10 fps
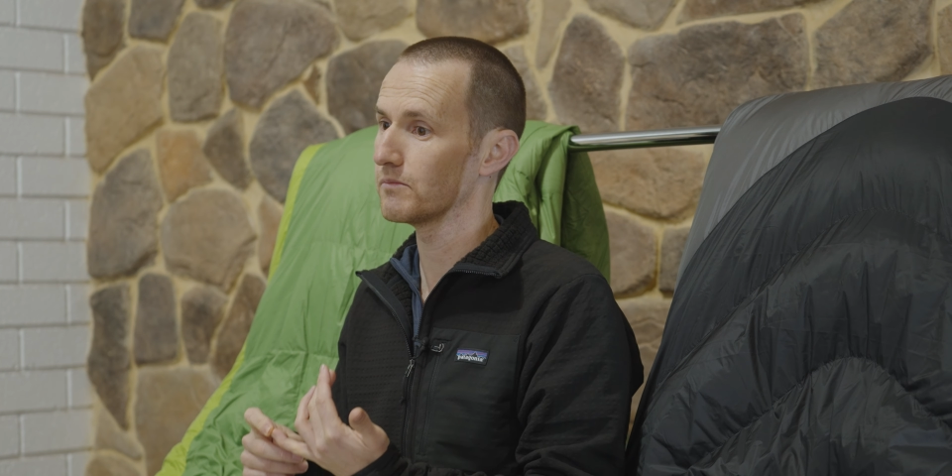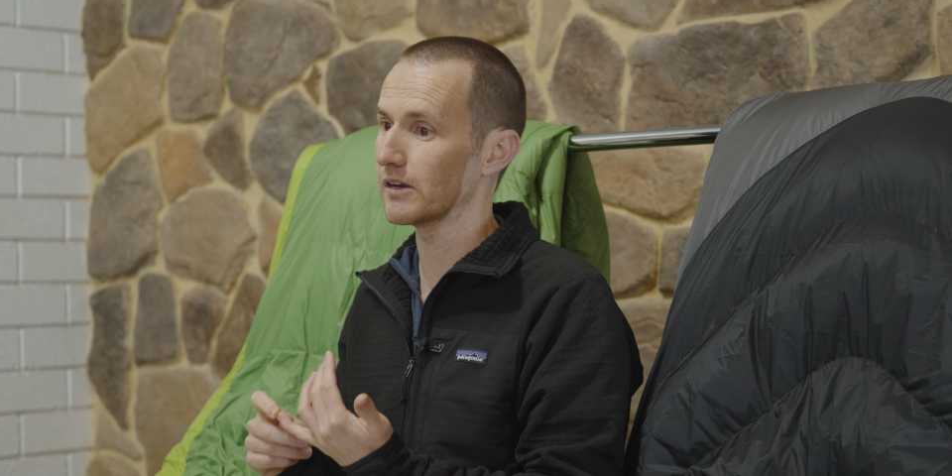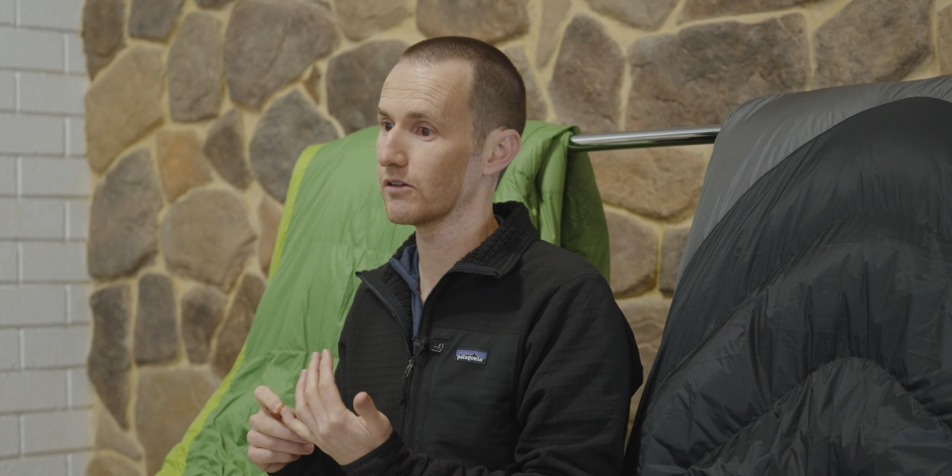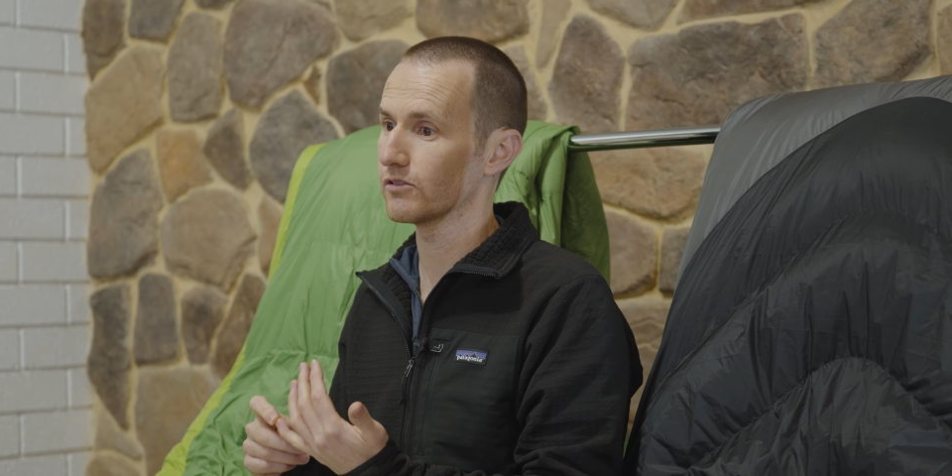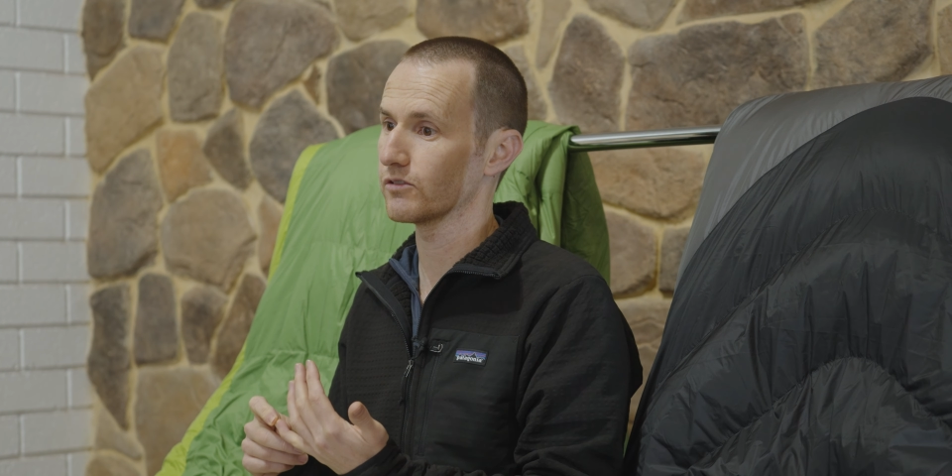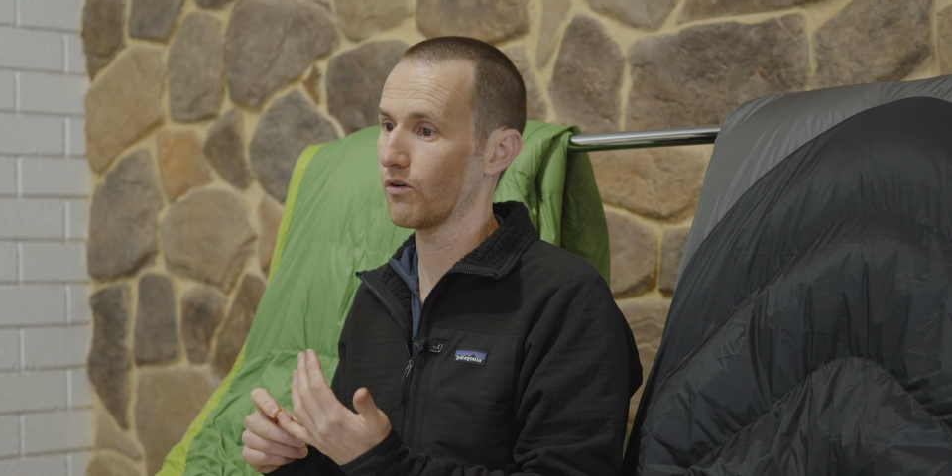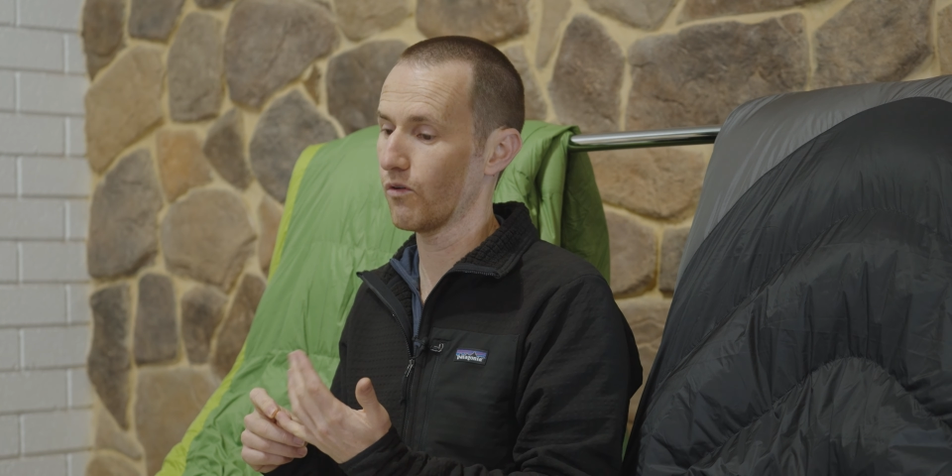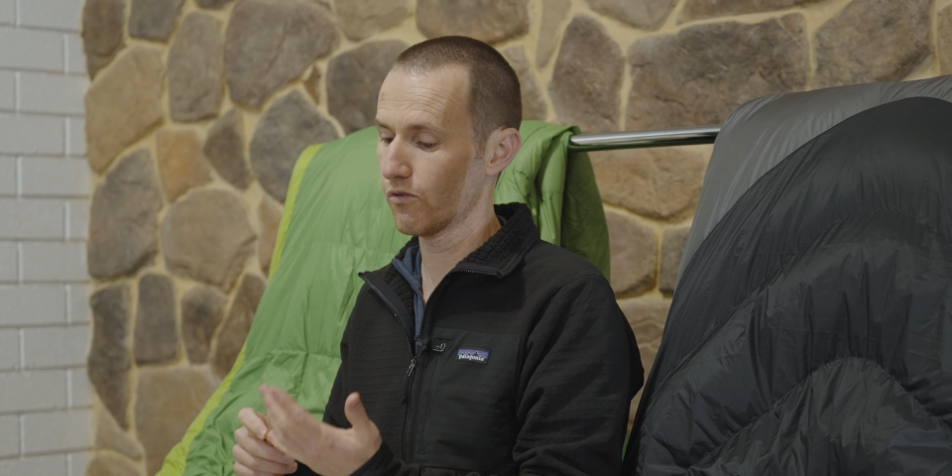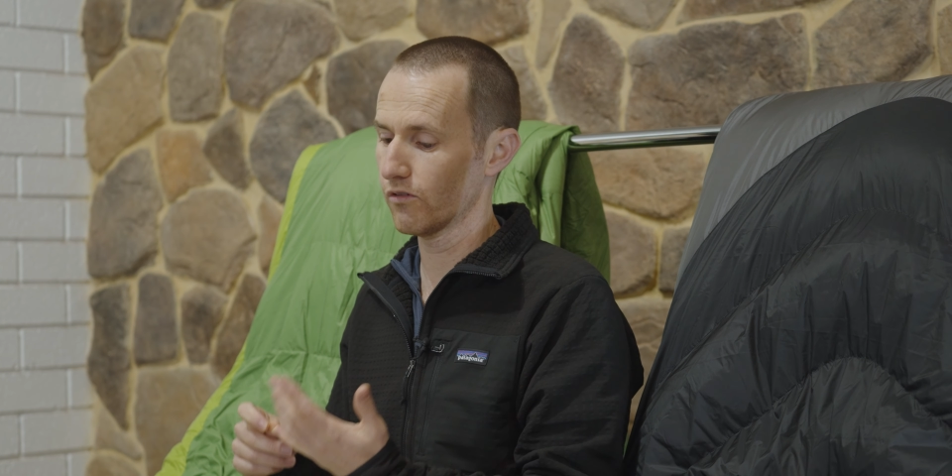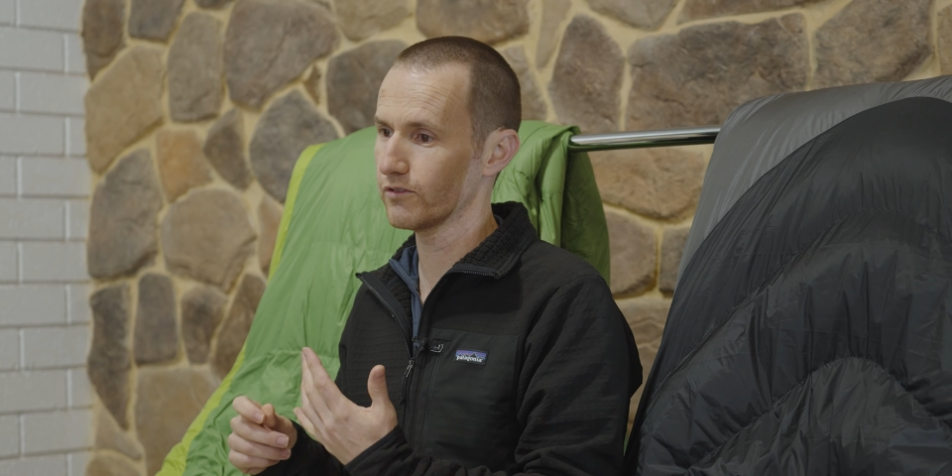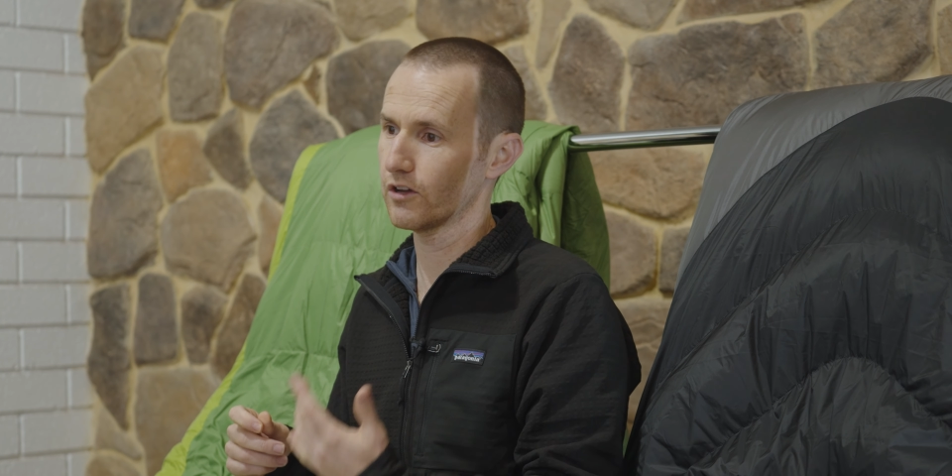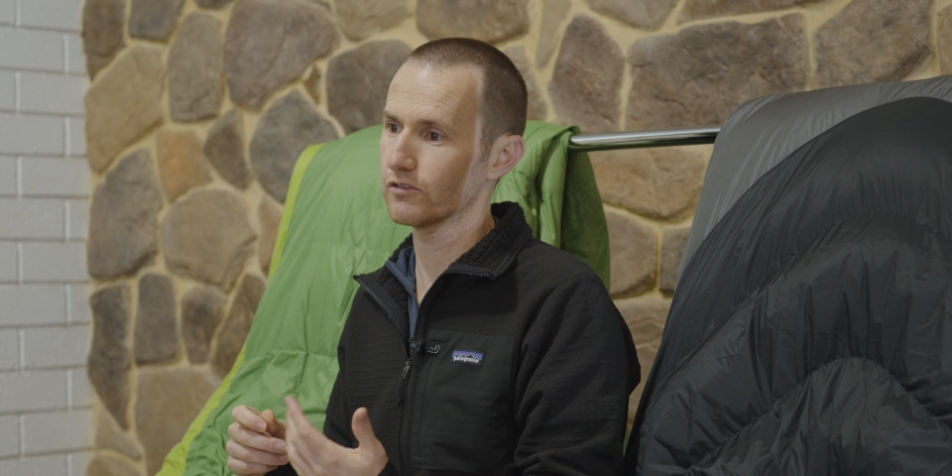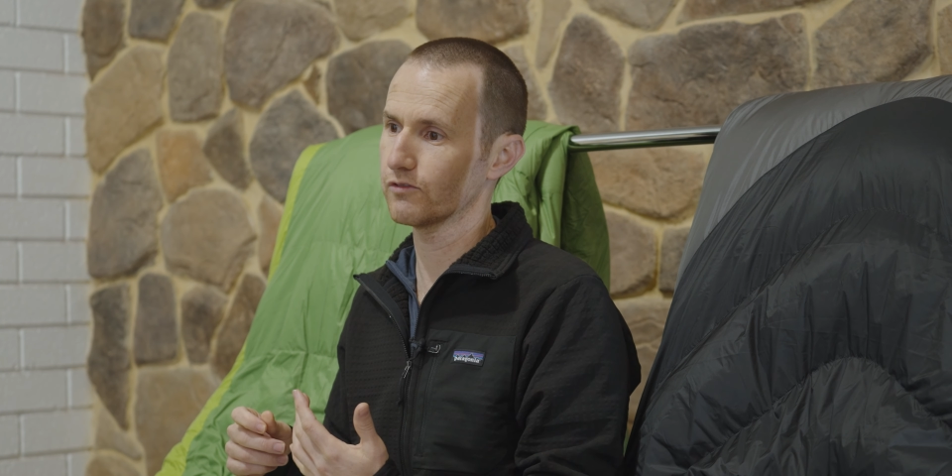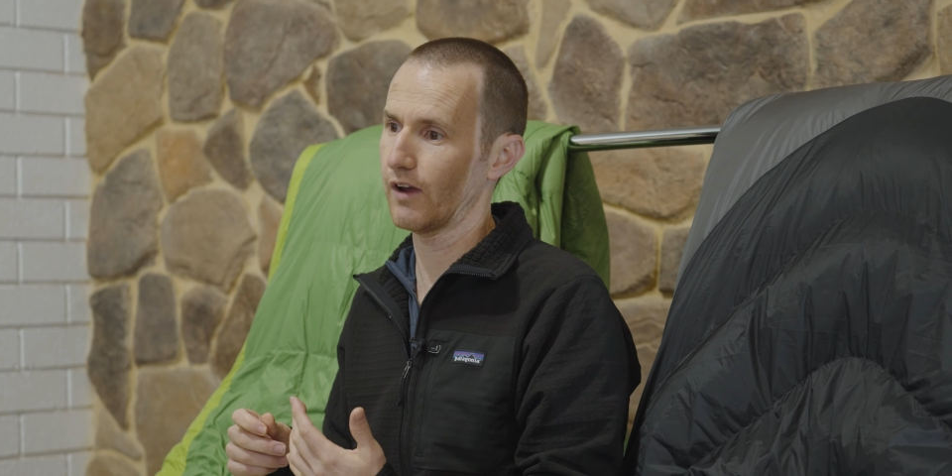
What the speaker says: because all of those